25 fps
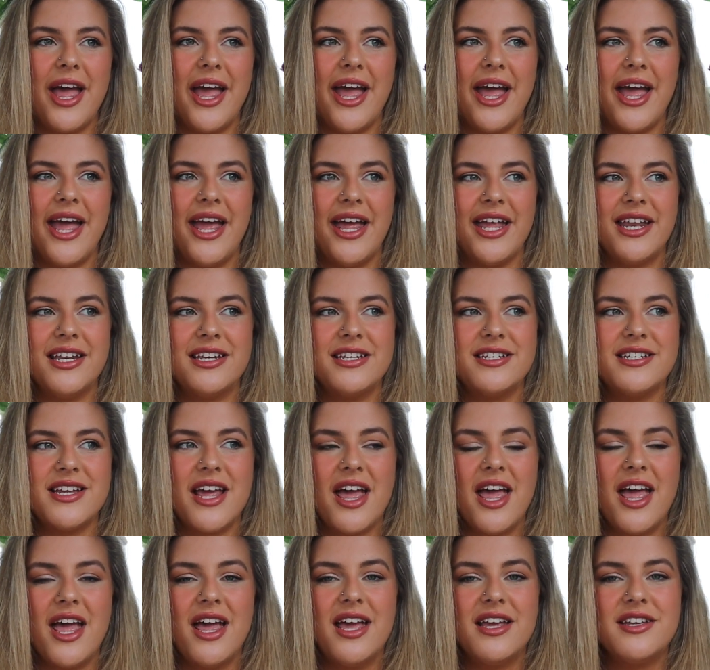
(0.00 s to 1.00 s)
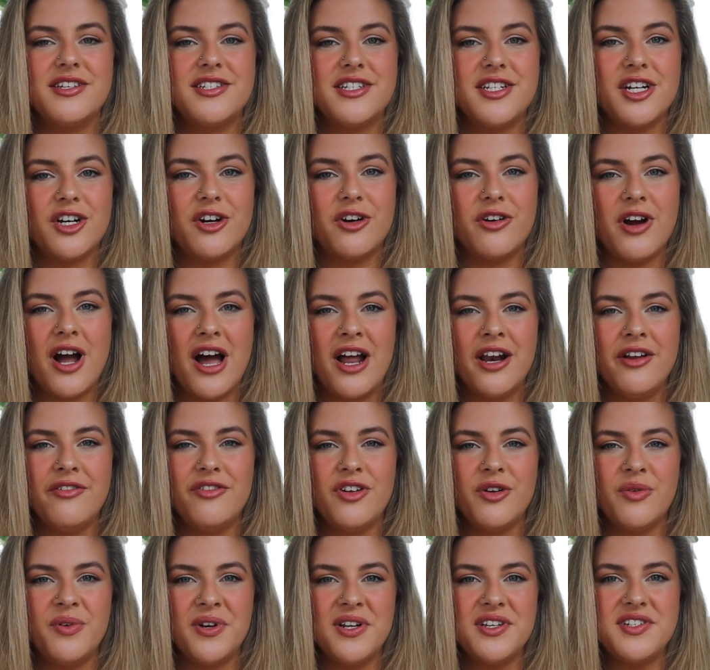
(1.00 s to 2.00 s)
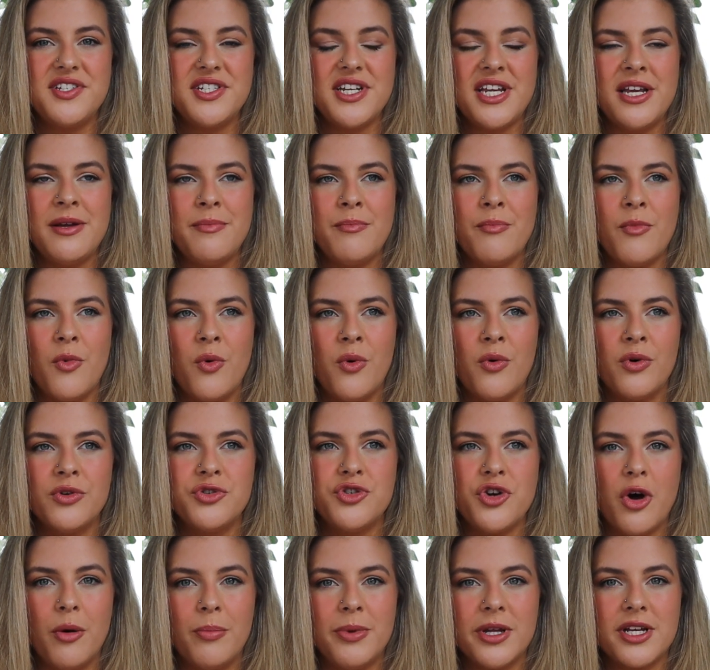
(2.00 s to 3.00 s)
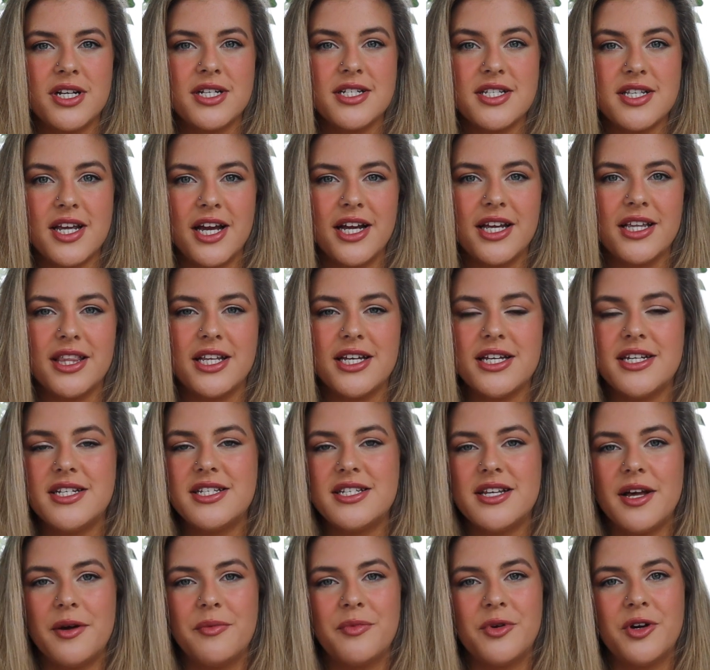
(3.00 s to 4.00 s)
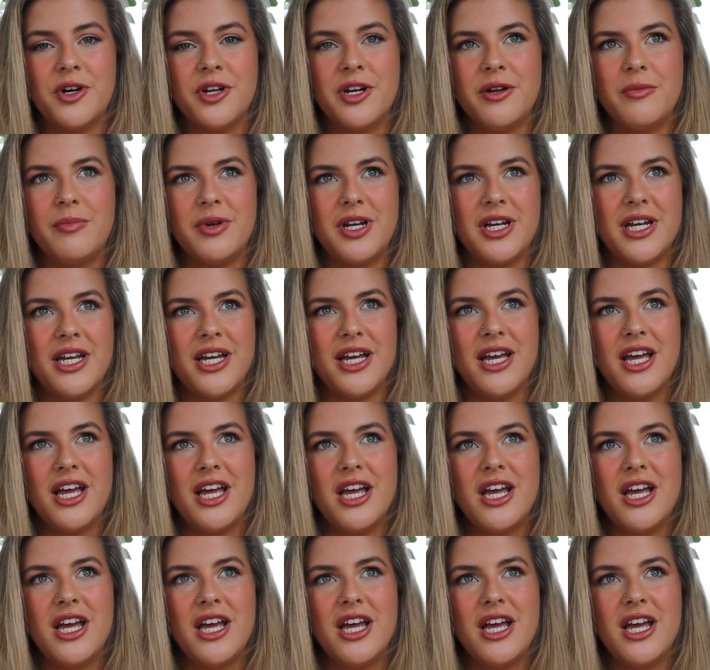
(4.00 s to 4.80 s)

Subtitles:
and stick around if you want to see more topics like this. I'm going to be